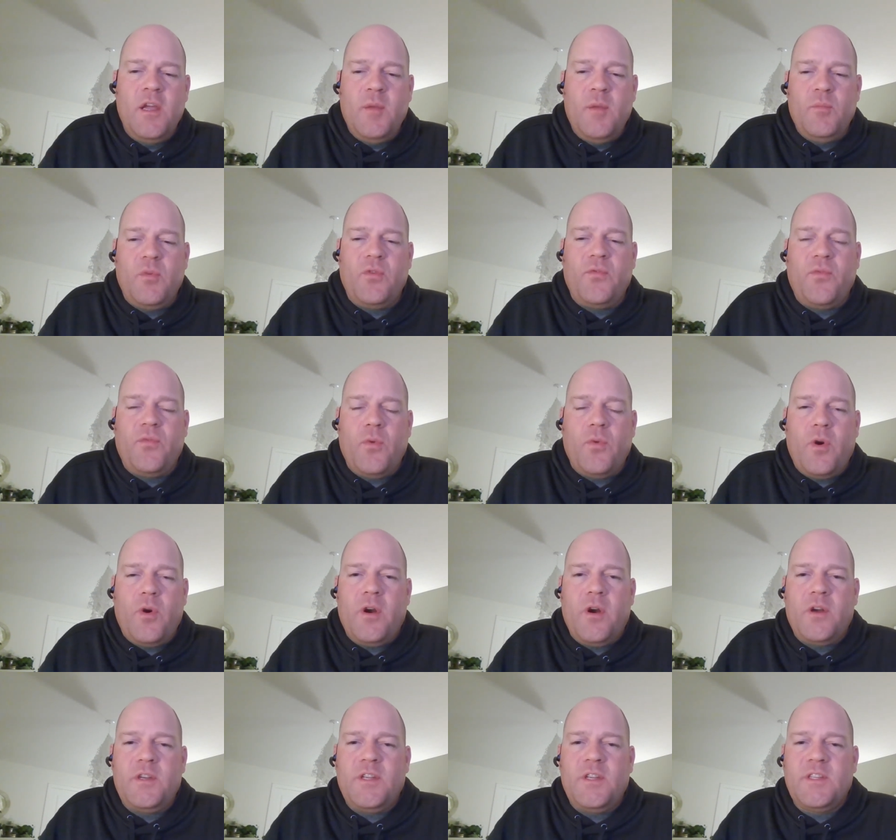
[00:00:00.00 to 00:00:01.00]

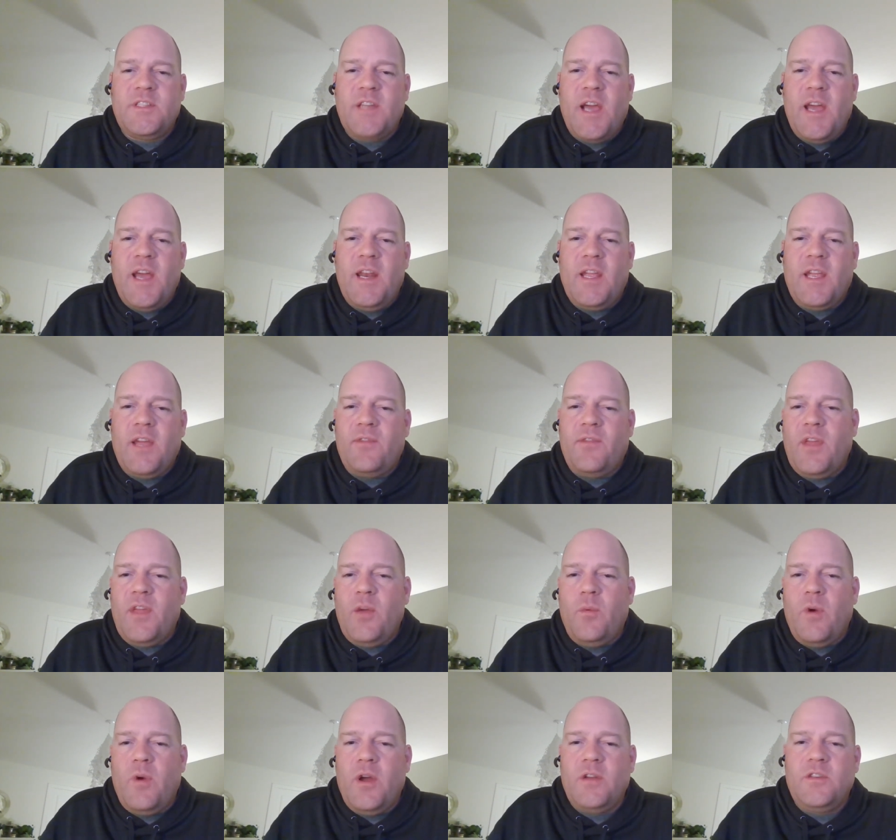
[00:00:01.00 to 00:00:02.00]
before deciding if
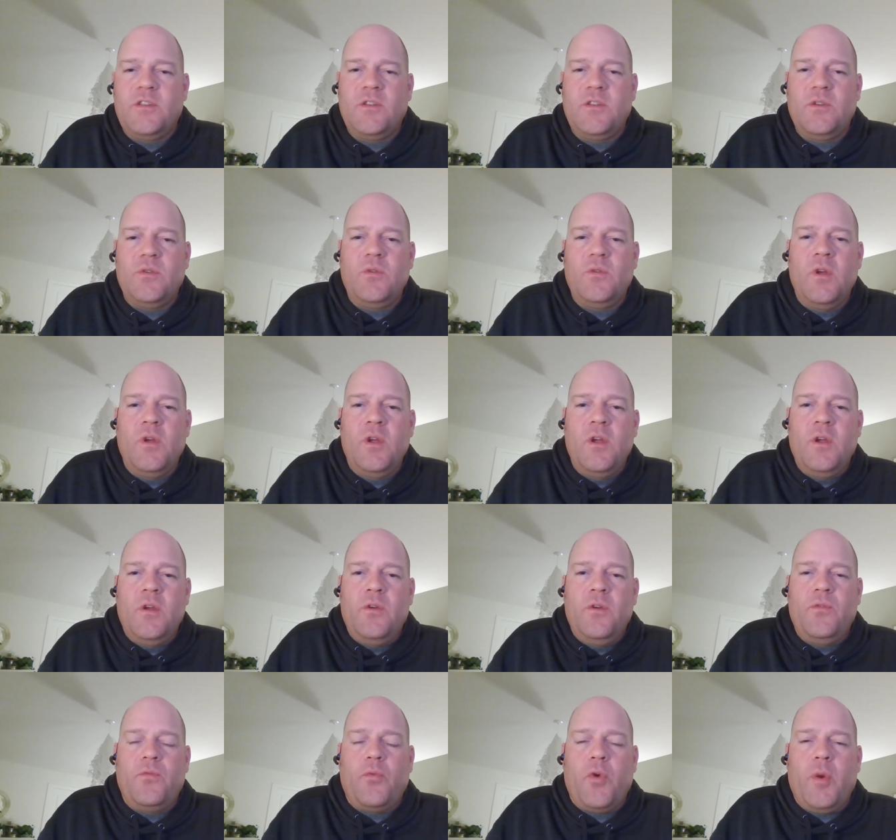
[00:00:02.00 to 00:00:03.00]
they want to
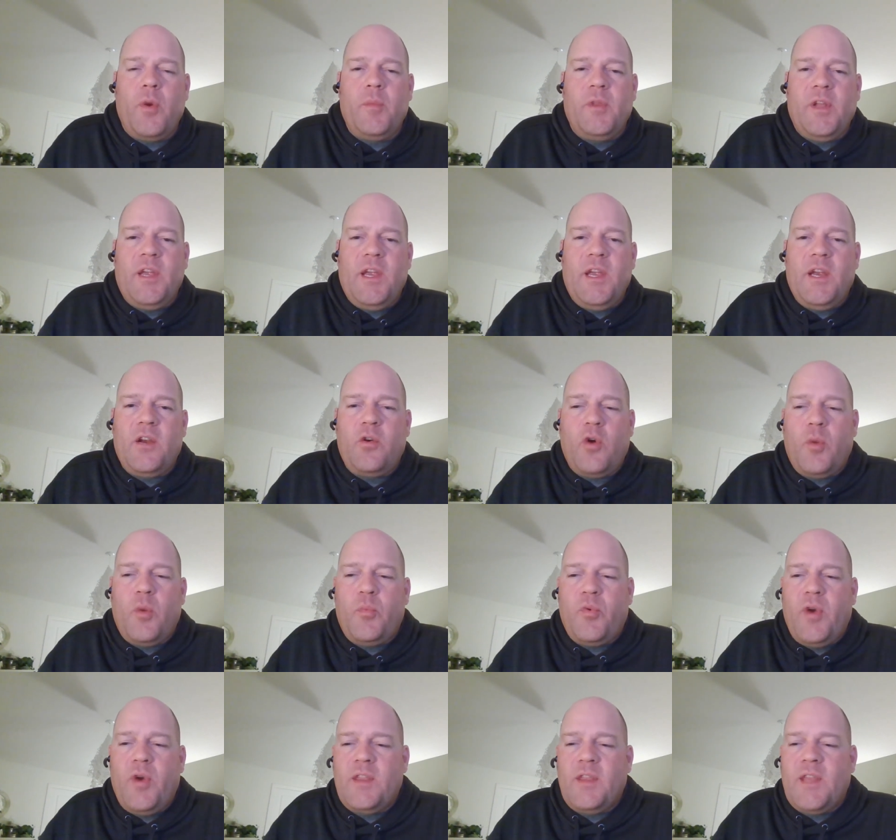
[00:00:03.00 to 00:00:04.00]
formally
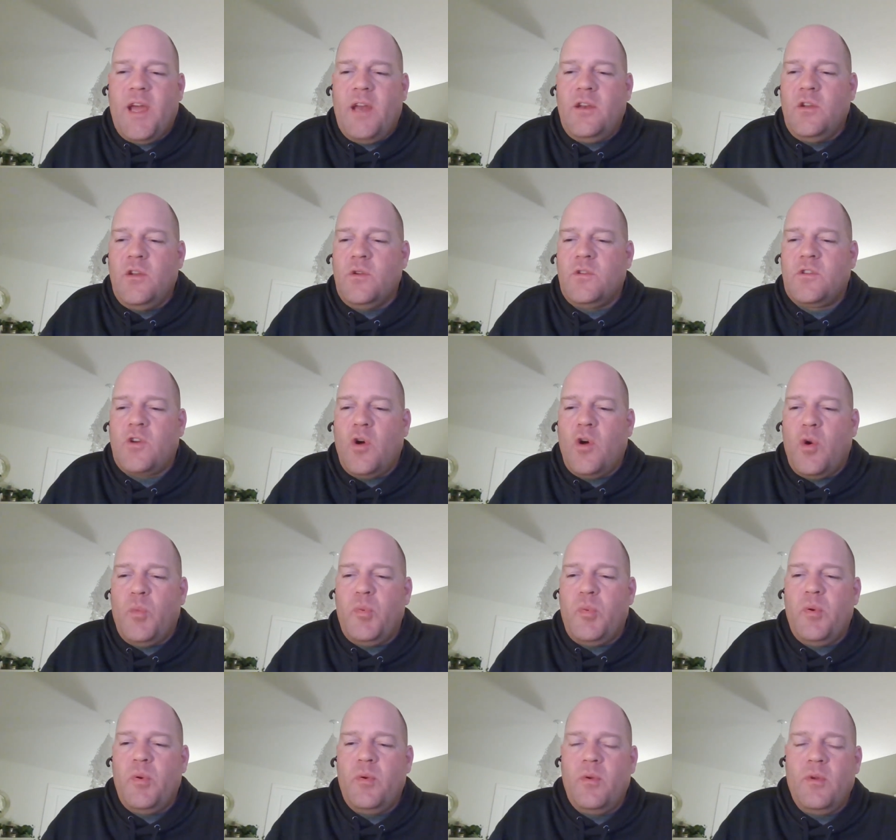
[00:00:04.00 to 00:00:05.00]
incorporate that new
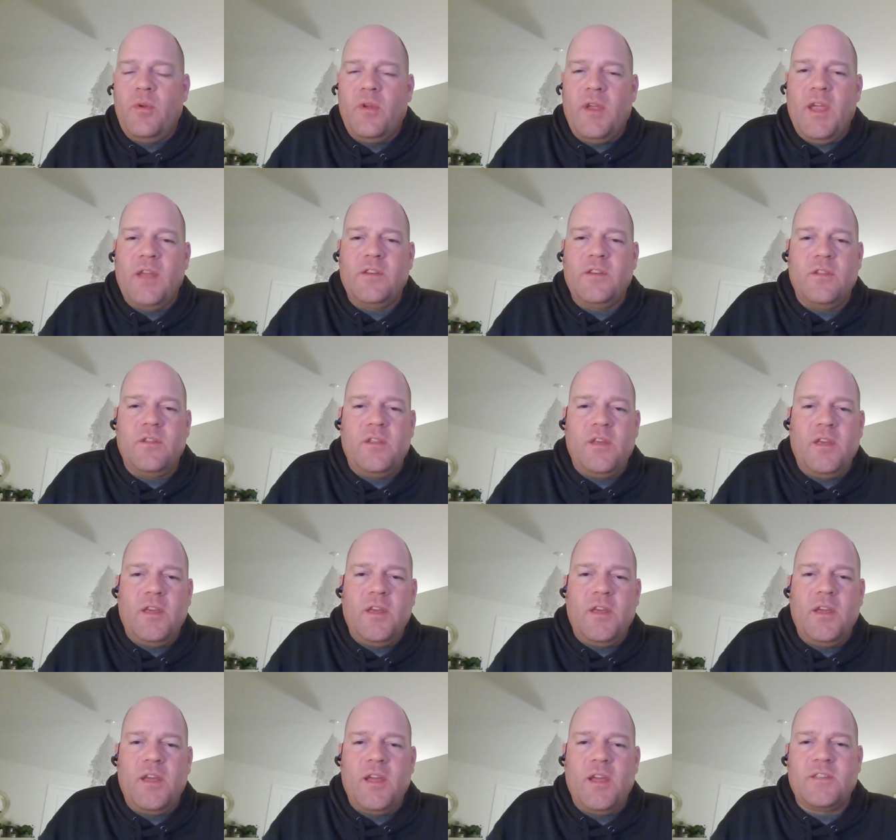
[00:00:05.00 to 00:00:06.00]
scope into
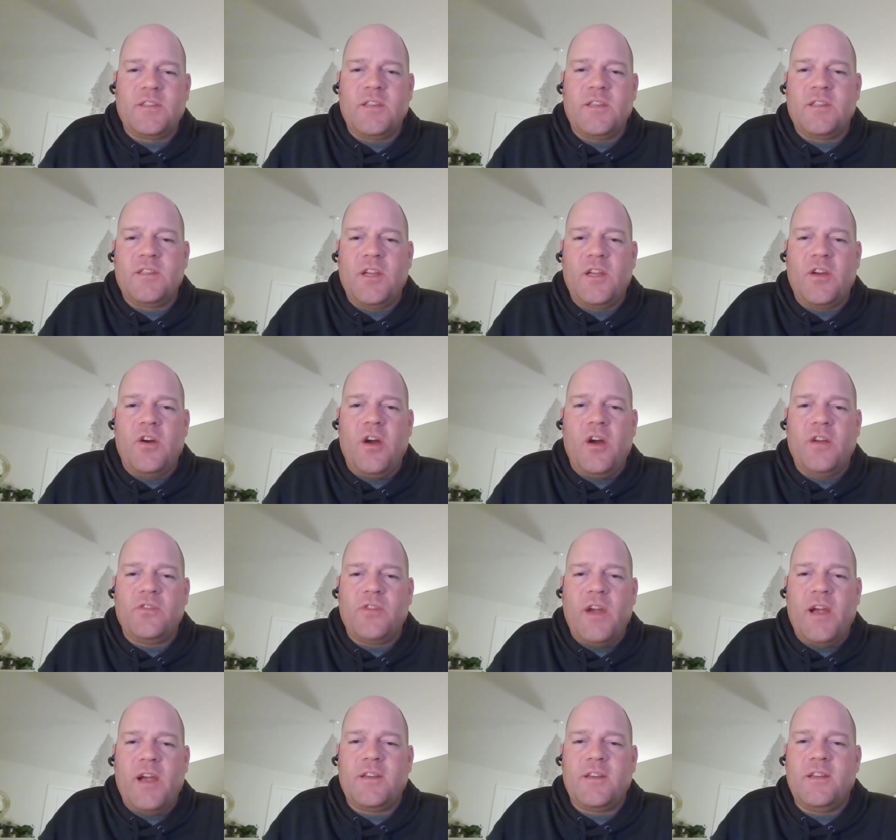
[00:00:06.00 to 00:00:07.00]
the existing
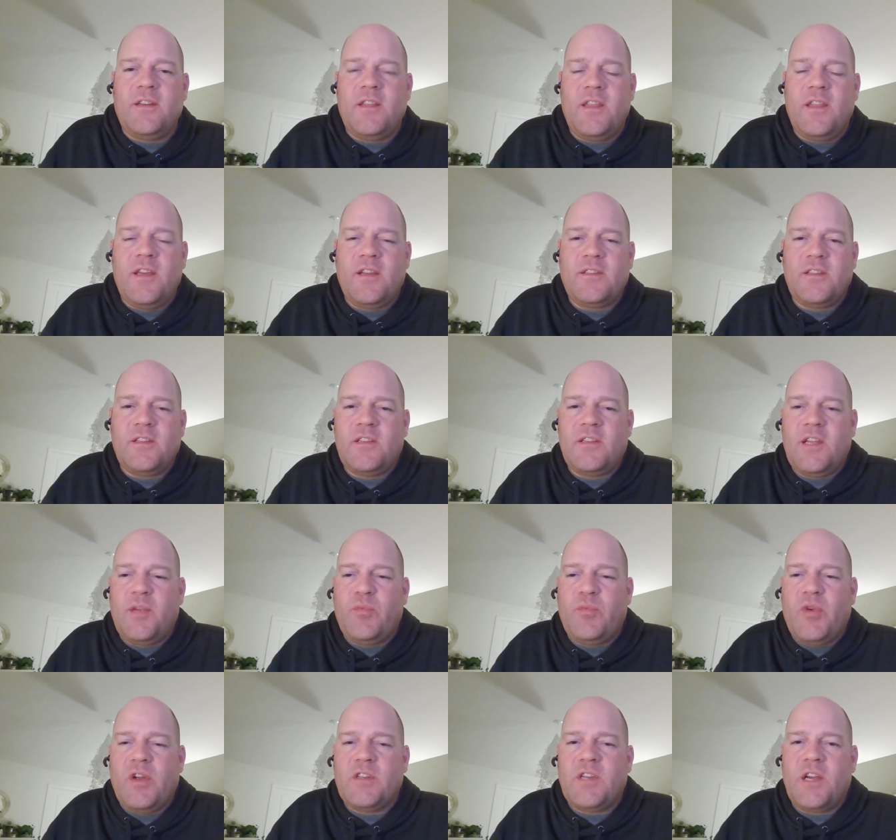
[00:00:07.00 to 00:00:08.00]
contract, into the existing
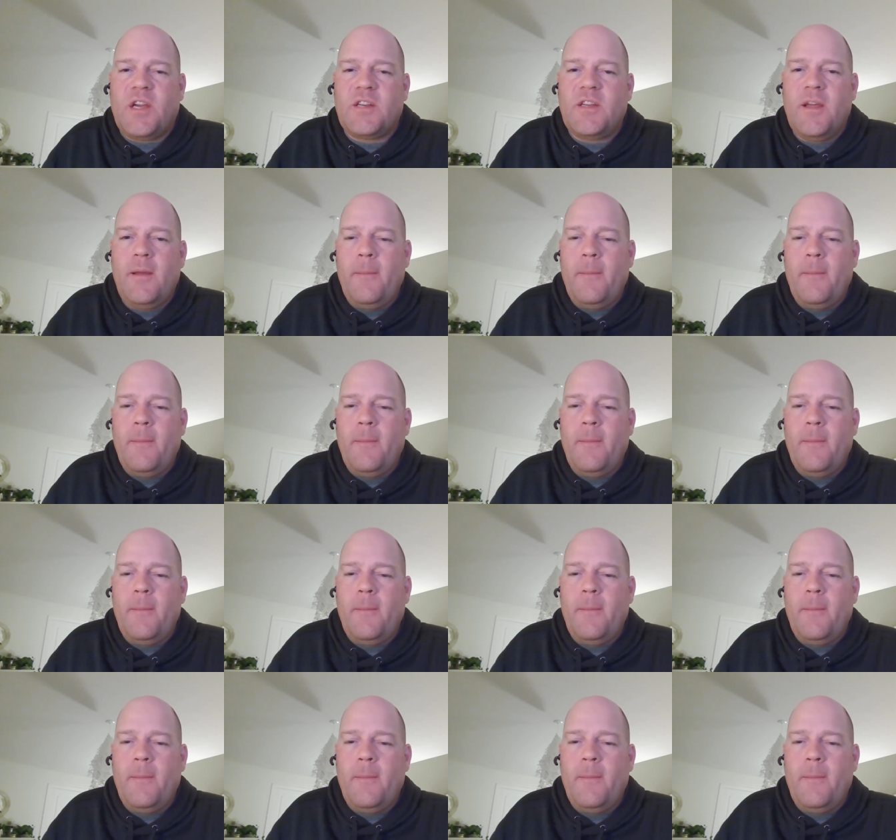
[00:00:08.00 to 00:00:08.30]
project.